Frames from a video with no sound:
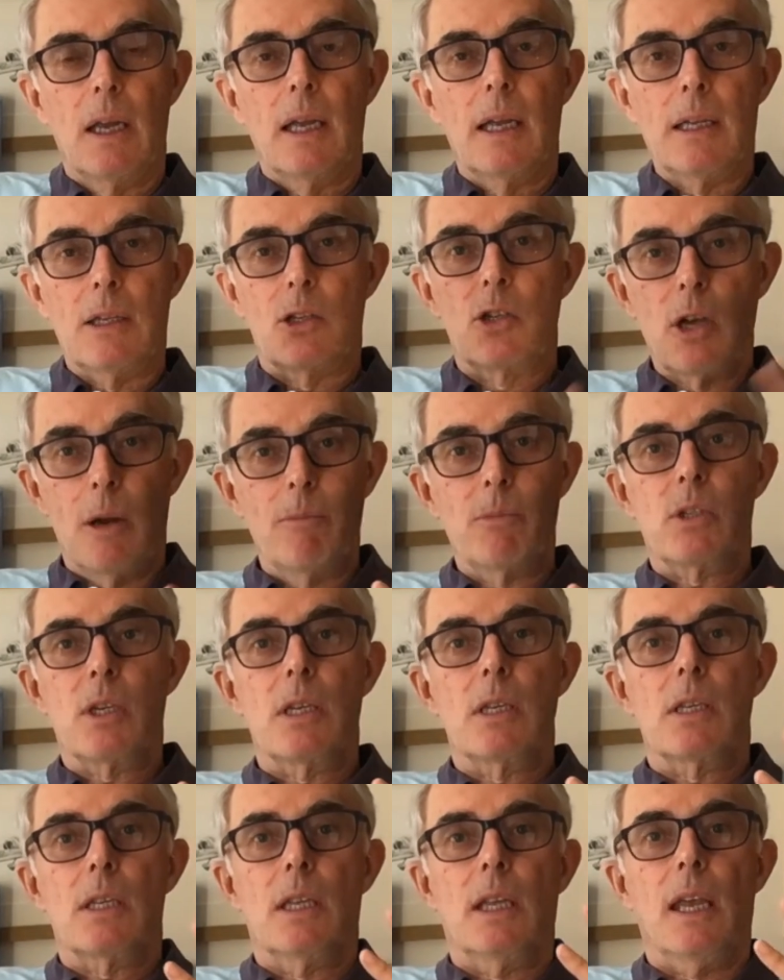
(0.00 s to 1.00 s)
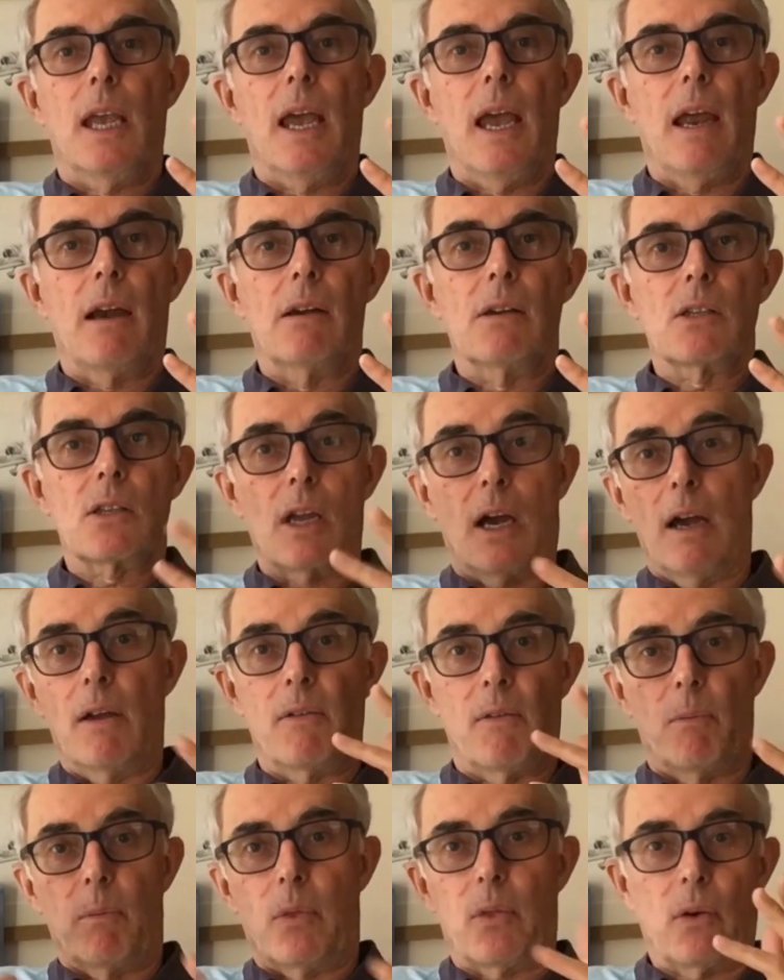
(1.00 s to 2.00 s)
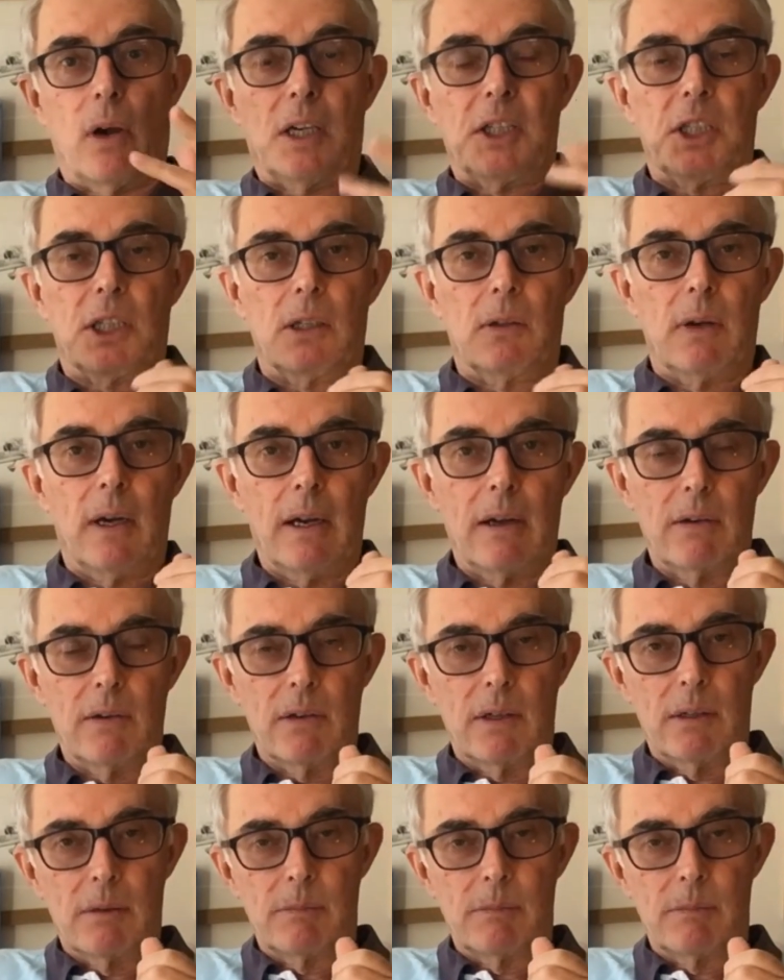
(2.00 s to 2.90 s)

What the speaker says: it jumped into the air and started thrashing around.